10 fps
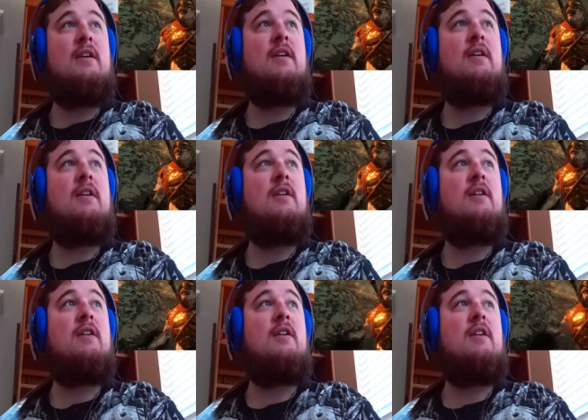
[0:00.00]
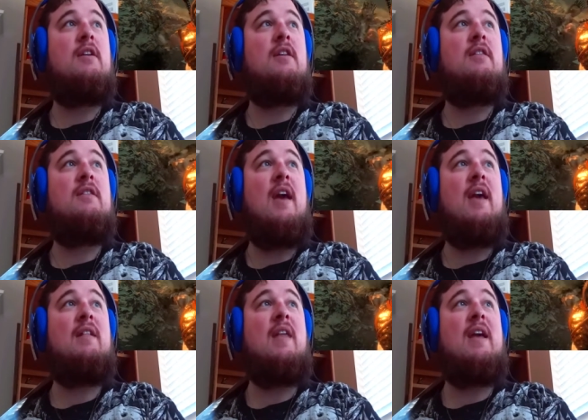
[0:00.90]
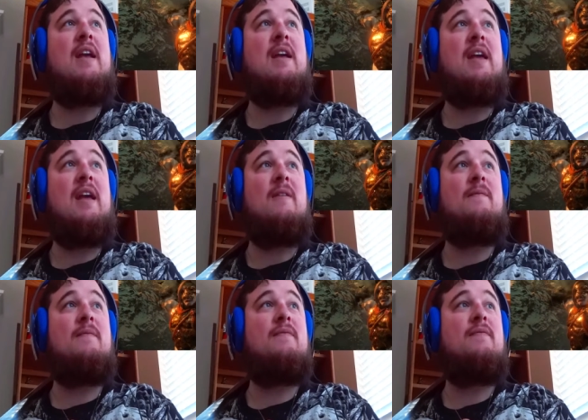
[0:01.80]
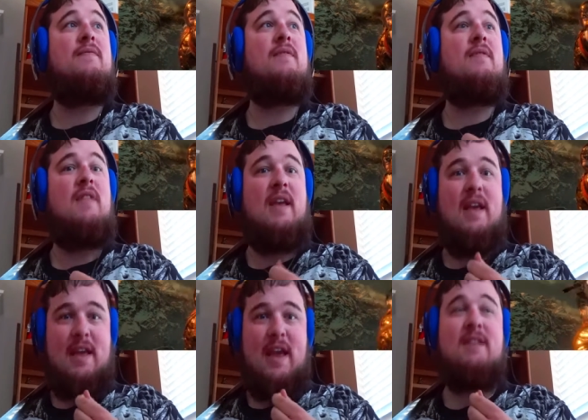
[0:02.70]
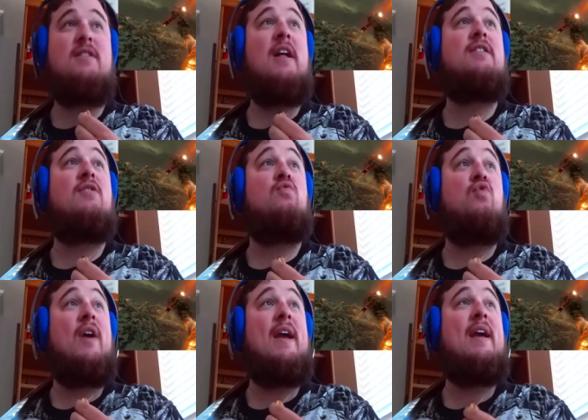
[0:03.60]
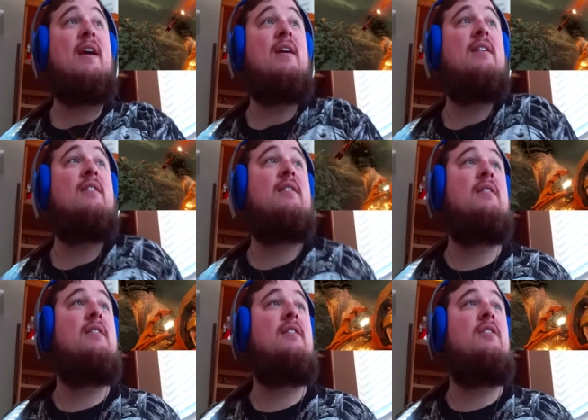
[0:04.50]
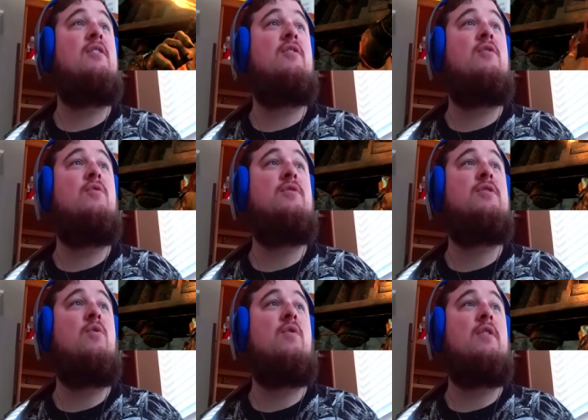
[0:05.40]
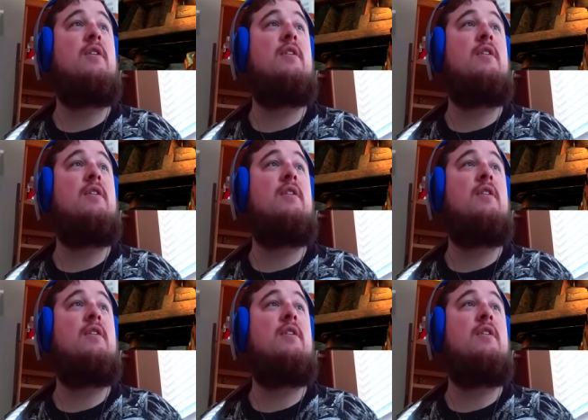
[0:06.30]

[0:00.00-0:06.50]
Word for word: The they they can reckoning. they can cancel out the ring. Cool sword.